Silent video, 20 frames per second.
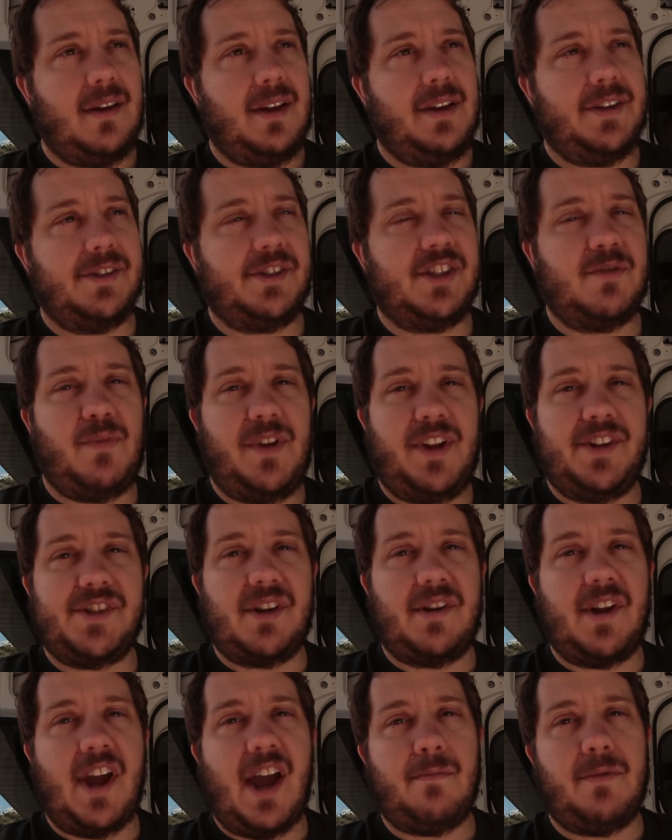Just depends
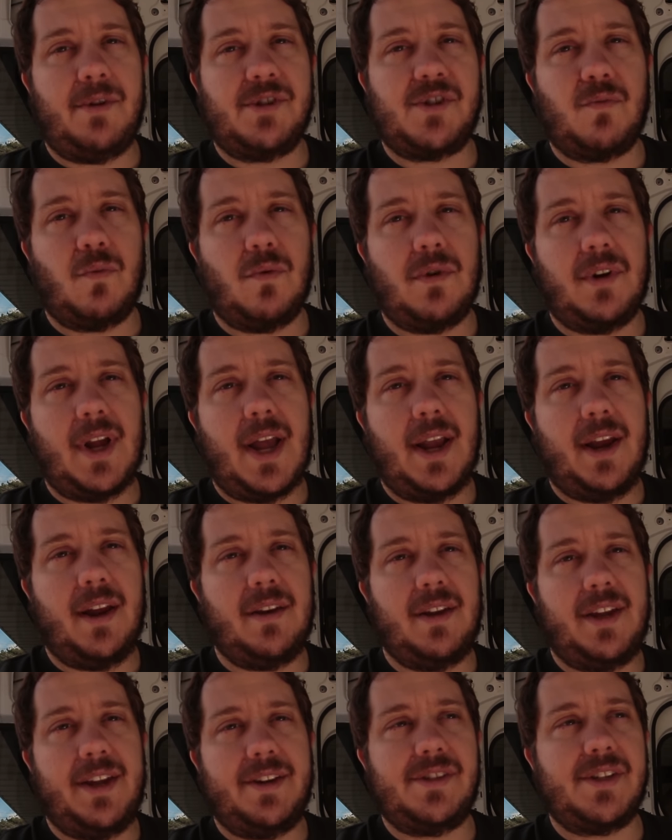on how much work I
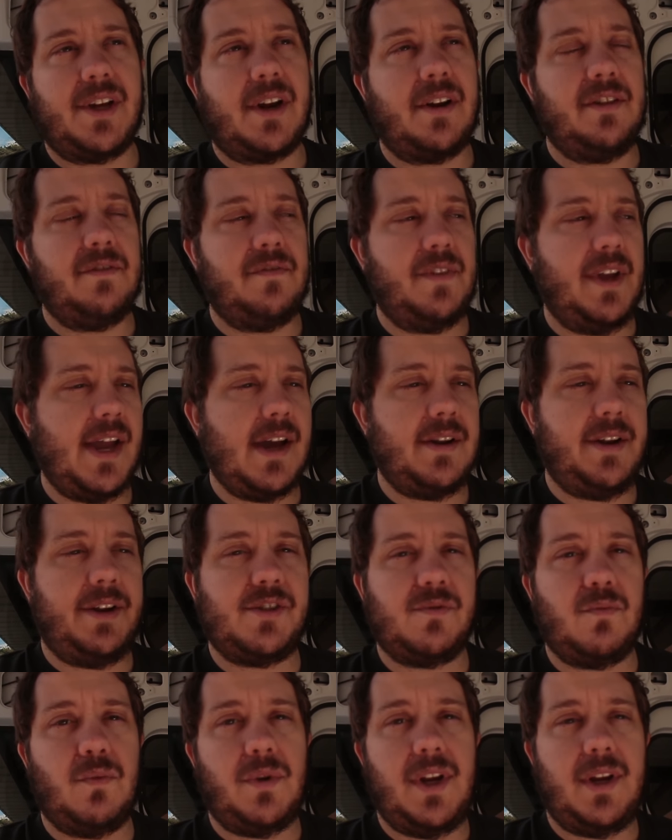can get done on the van
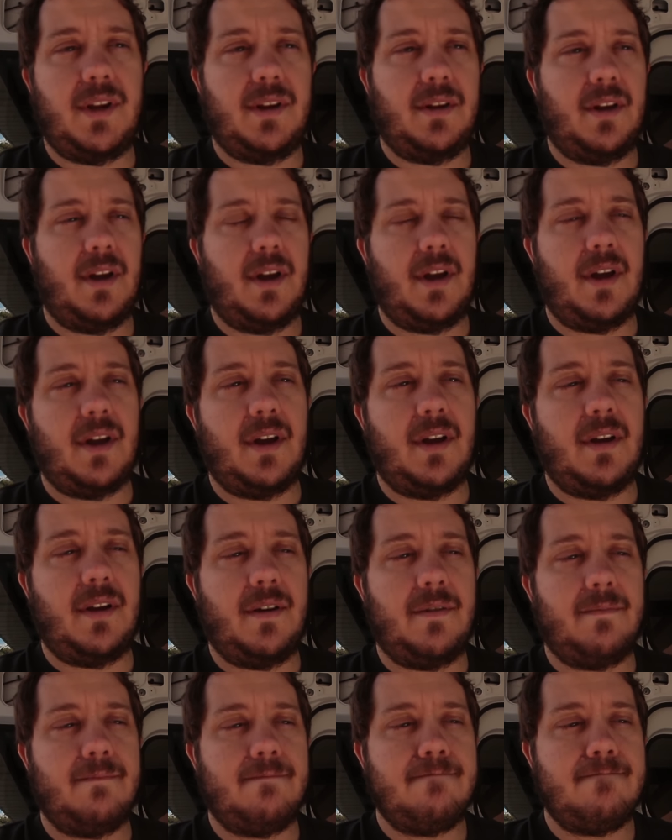each week.
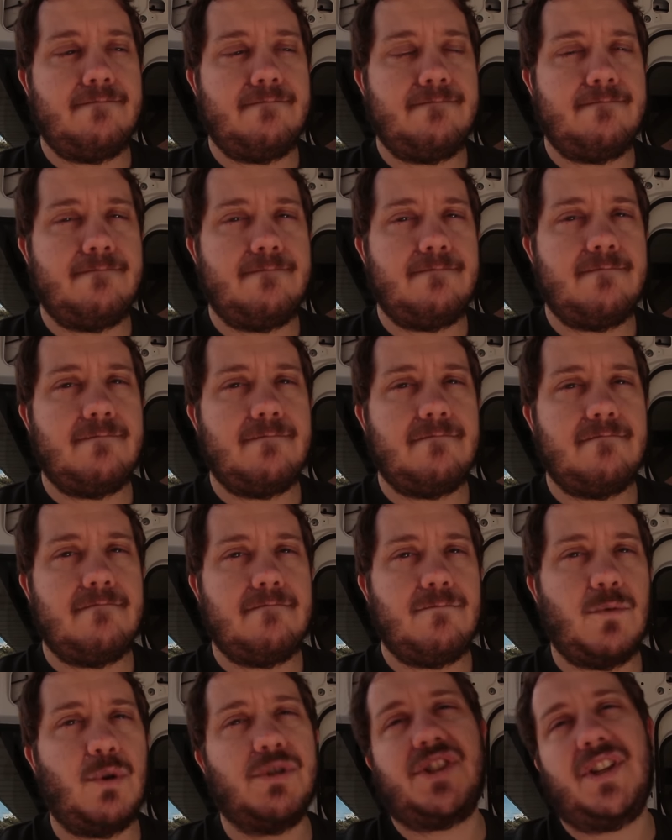Um,
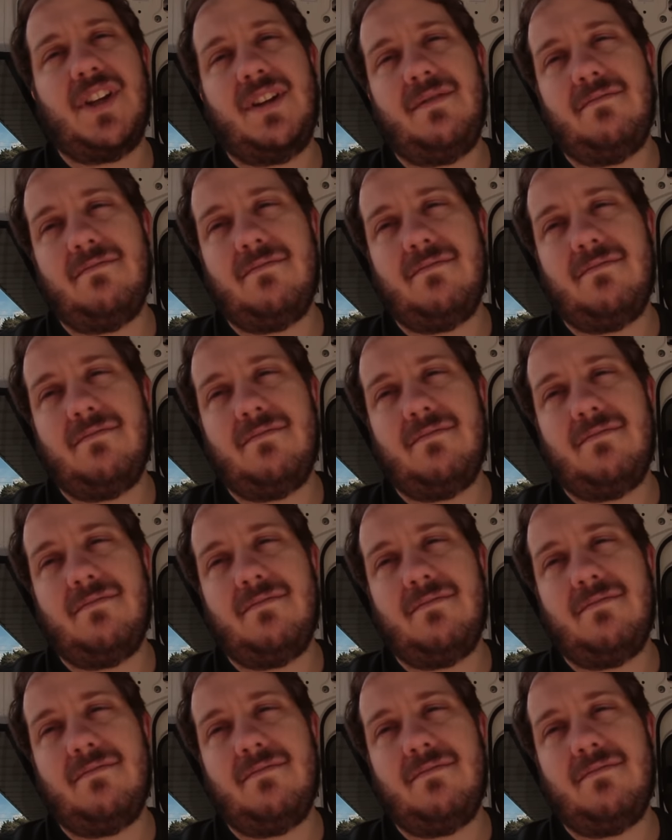we'll see.